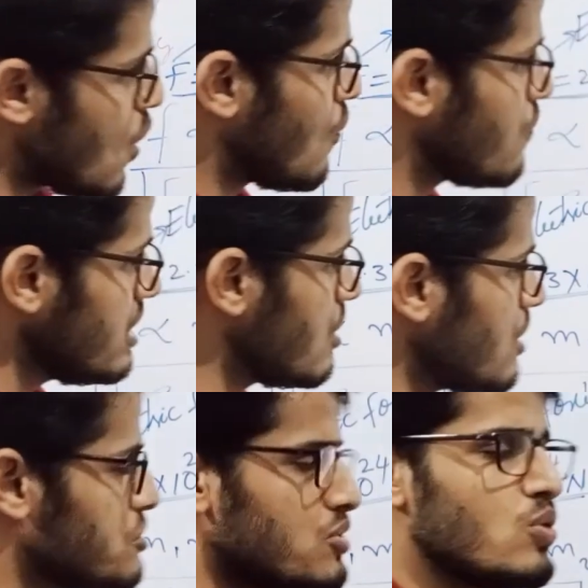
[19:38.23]

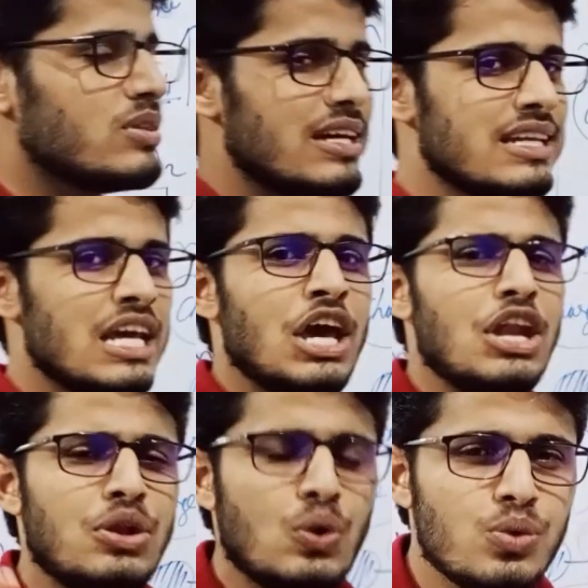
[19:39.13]
neutrons does
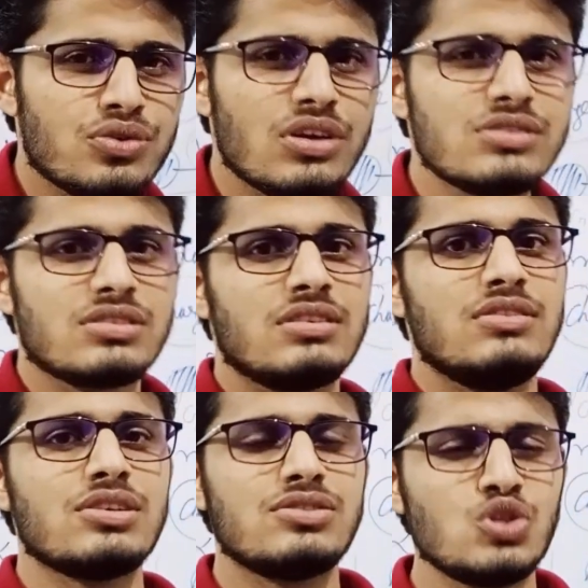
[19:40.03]
not have
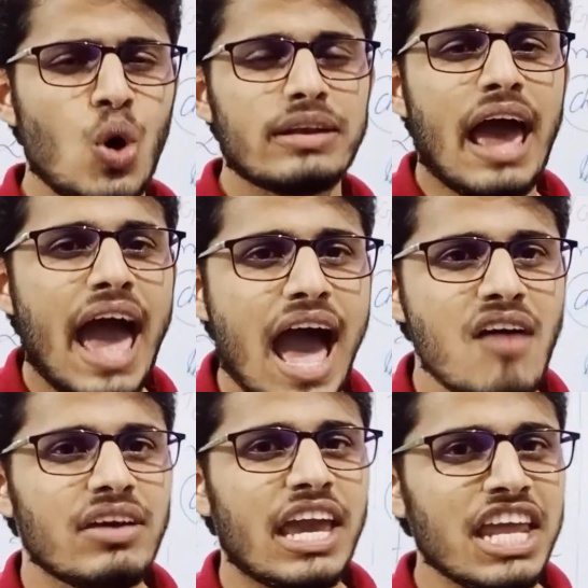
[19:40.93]
any charge.
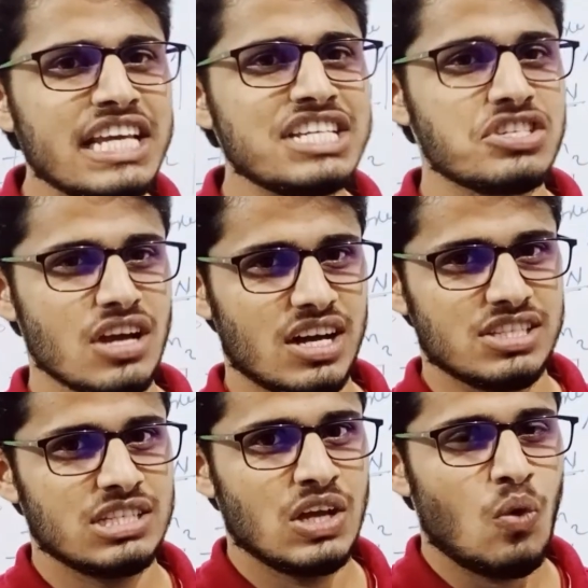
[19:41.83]
Why?
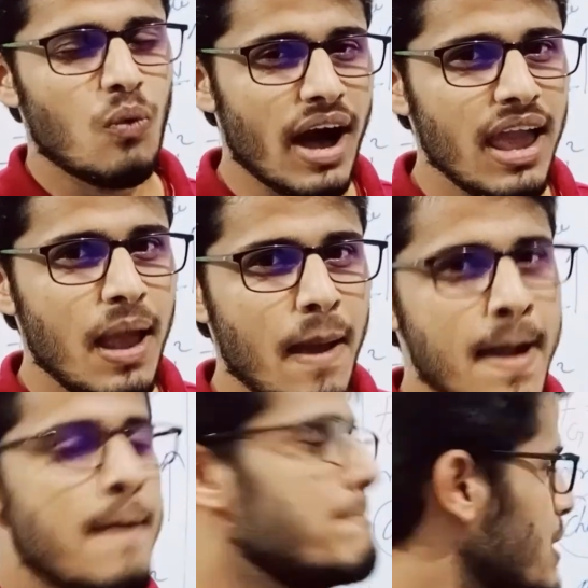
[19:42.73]
Because there is
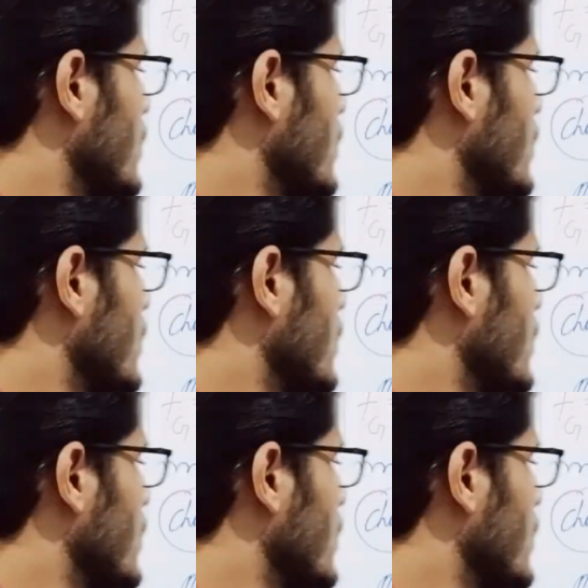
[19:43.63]
no